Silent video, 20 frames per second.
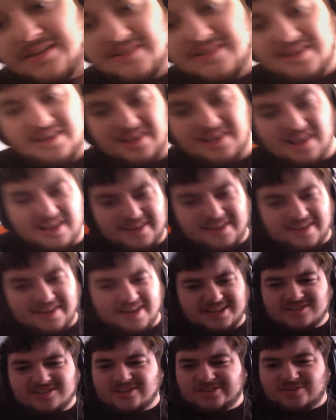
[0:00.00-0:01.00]
I
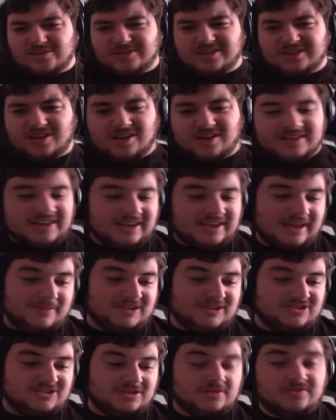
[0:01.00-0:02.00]
don't know what the arcade game
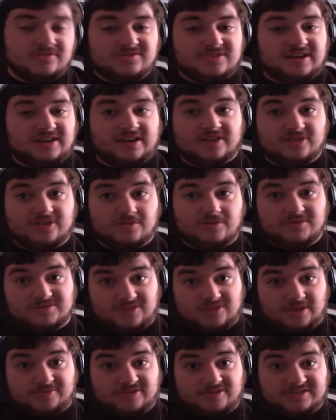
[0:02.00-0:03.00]
actually looks like. I know what the
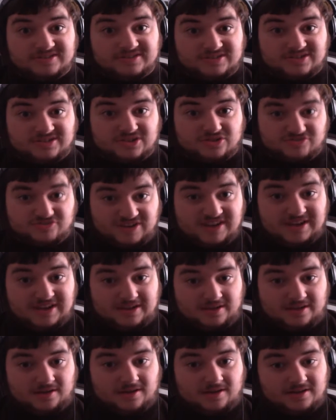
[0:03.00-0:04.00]
Time Crisis 3
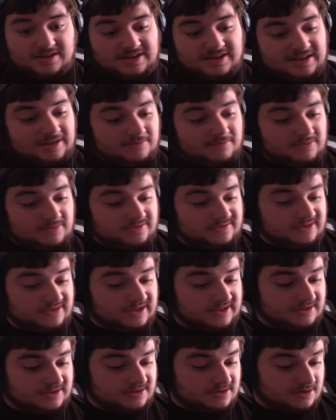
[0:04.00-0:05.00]
arcade game looks
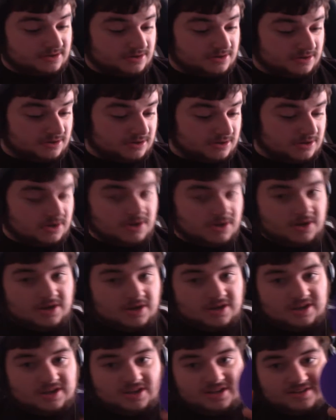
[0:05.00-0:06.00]
like.
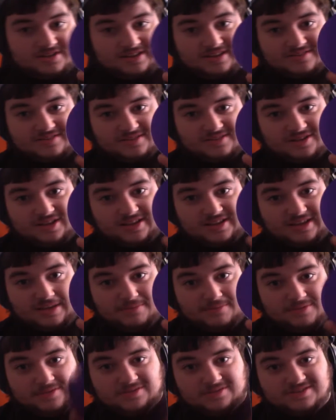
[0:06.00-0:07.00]
You can tell it's an early game as
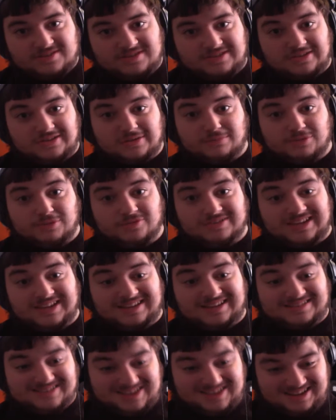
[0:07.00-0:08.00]
well because it's got the blue
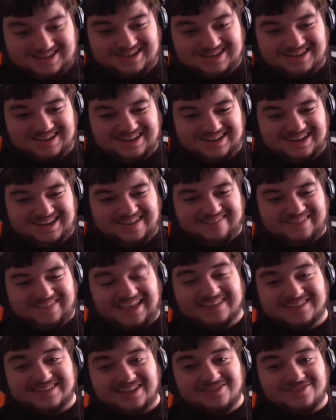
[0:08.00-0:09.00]
disc. That's
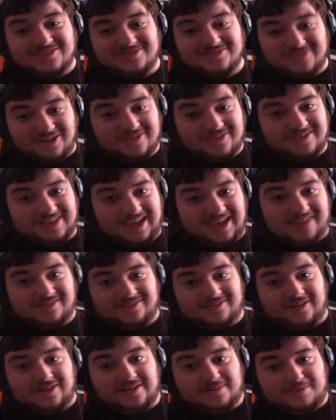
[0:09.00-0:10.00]
how you know you're getting an
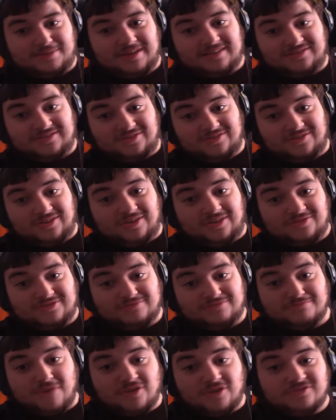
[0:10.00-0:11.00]
early PS2 title, because
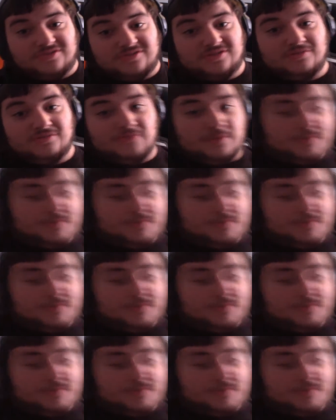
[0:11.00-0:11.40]
most of them were blue